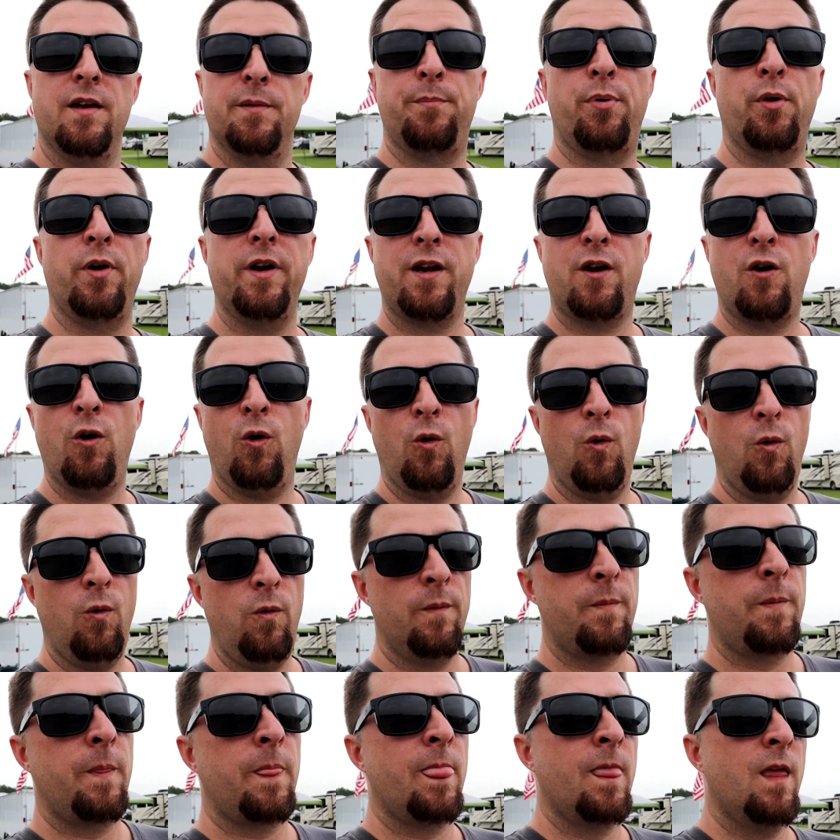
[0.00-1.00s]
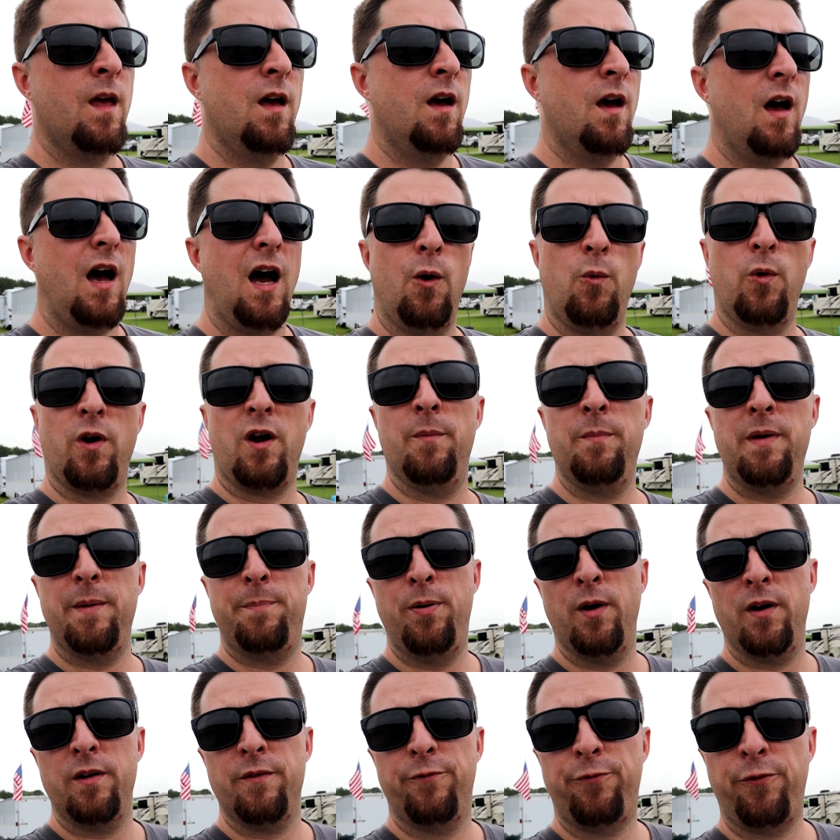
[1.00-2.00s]
Pretty cool. We're going to
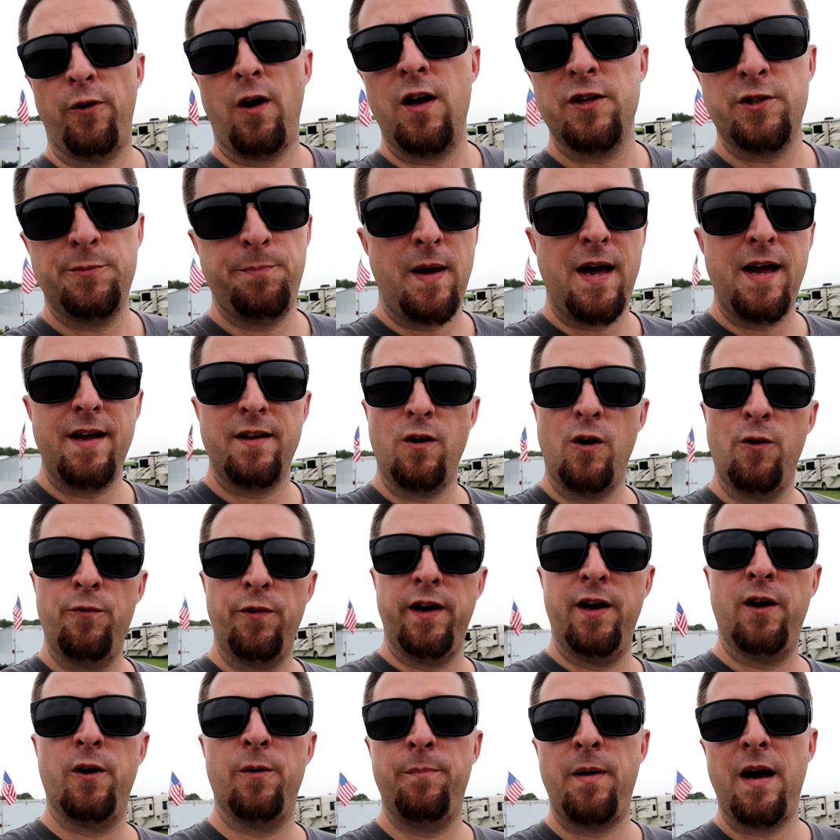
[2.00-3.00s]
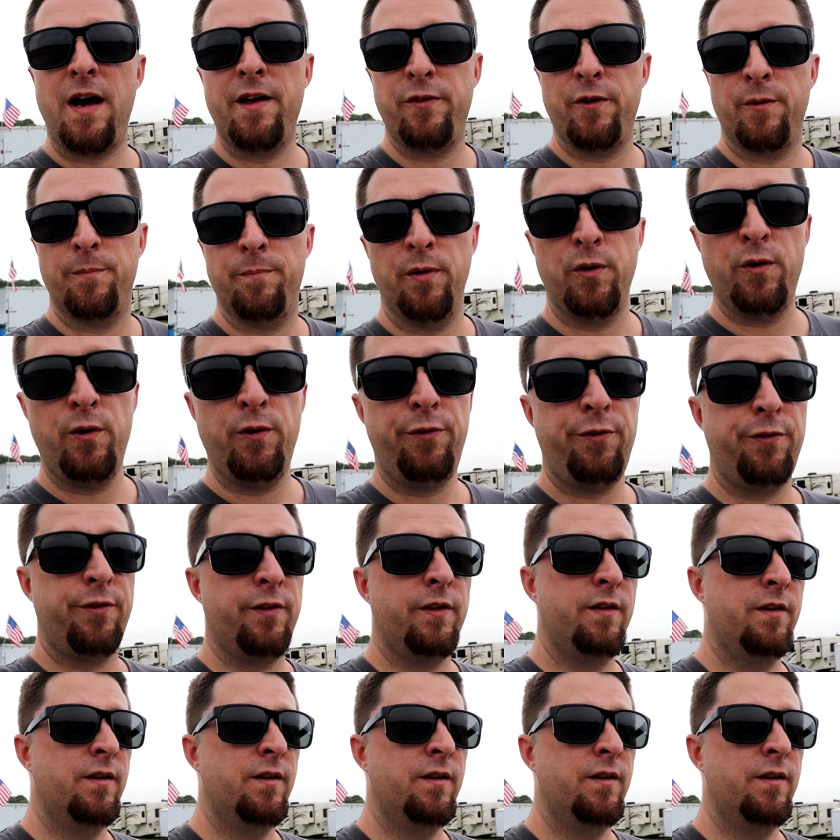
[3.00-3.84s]
be putting Frostbite over here by their booth,